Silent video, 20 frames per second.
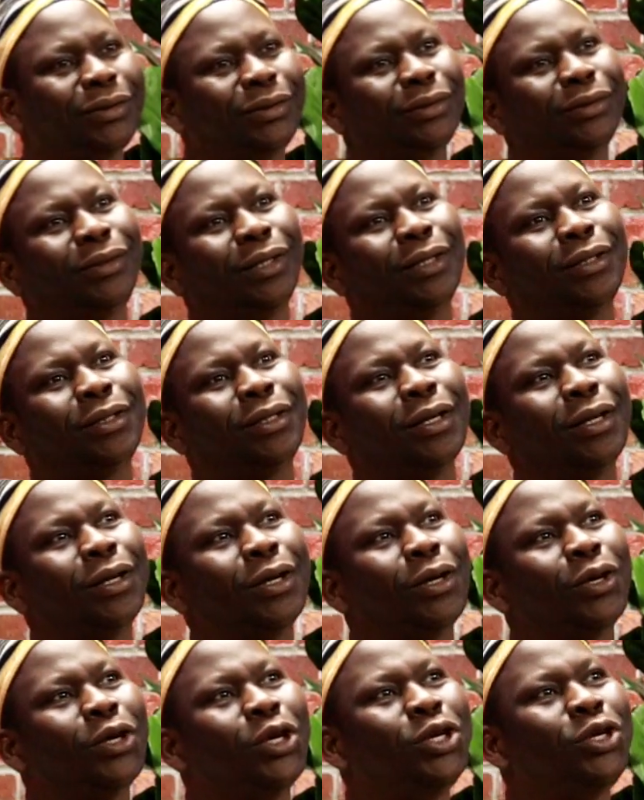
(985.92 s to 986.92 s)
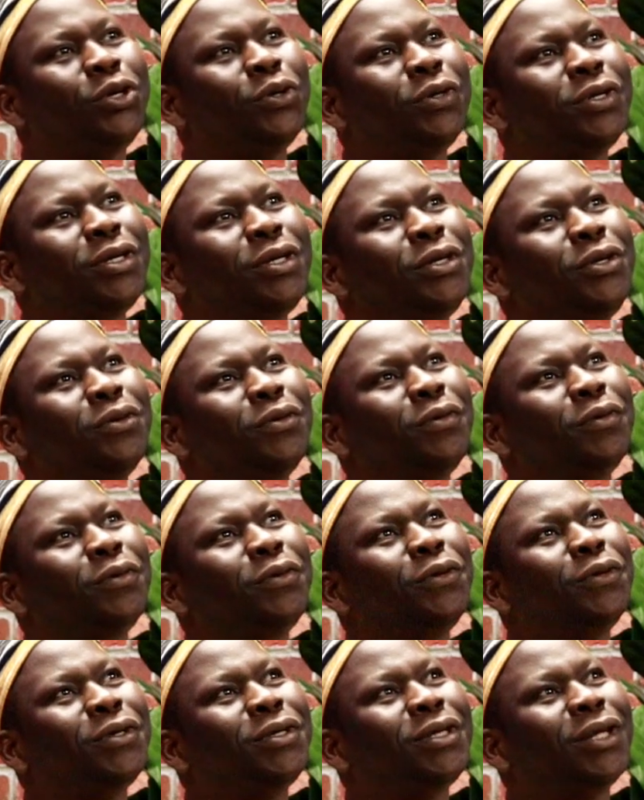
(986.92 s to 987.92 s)
that you
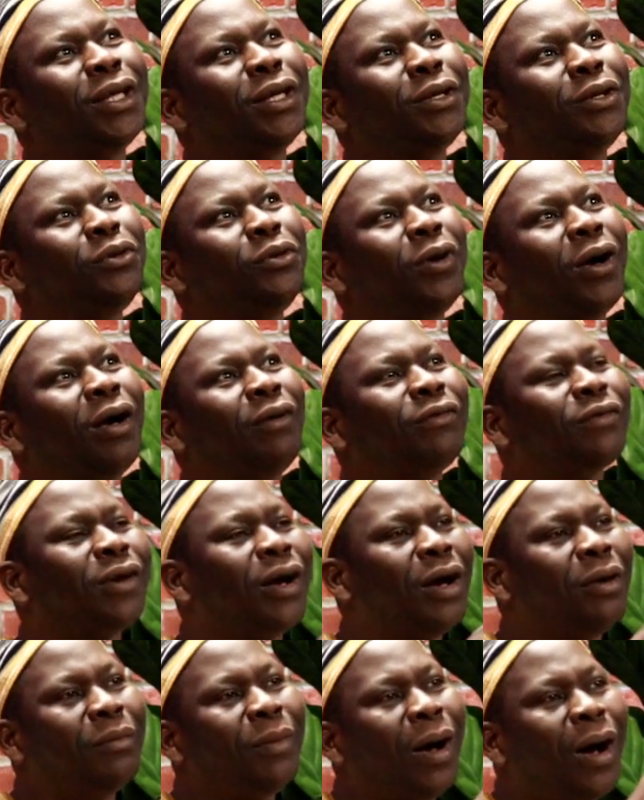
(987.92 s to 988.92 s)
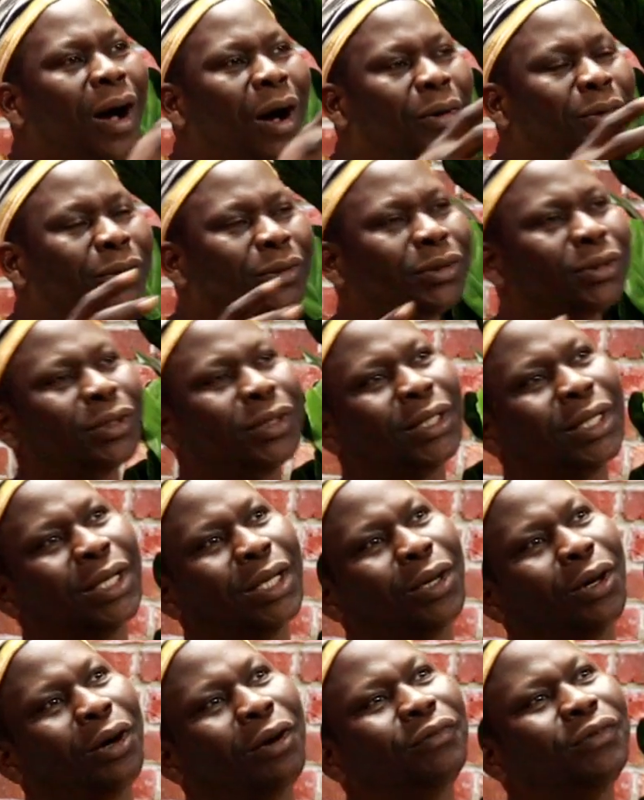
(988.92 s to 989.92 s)
think you have come out
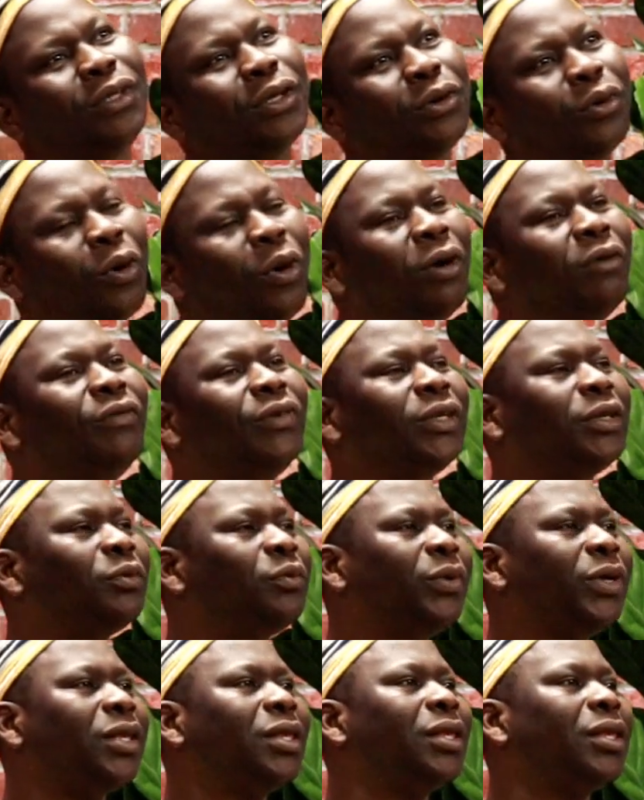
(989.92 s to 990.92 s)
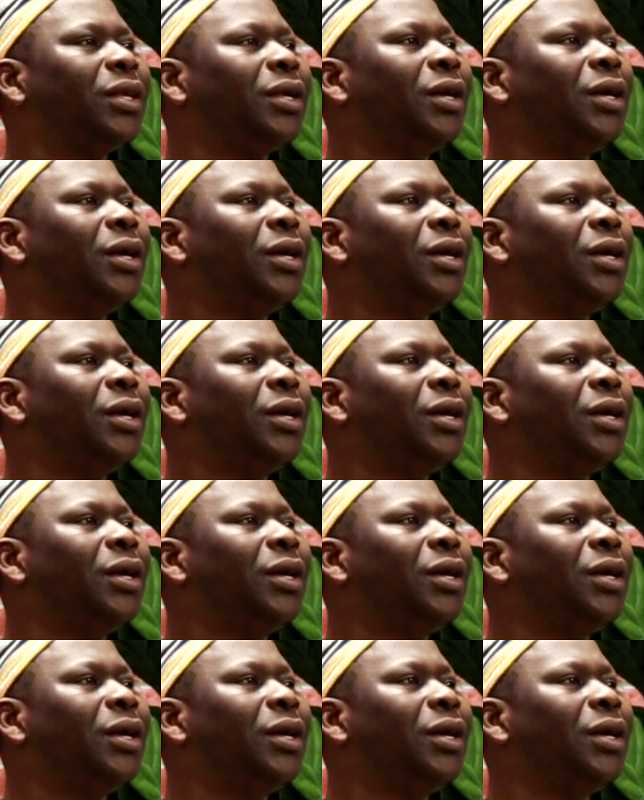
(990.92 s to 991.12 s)
of the COVID with?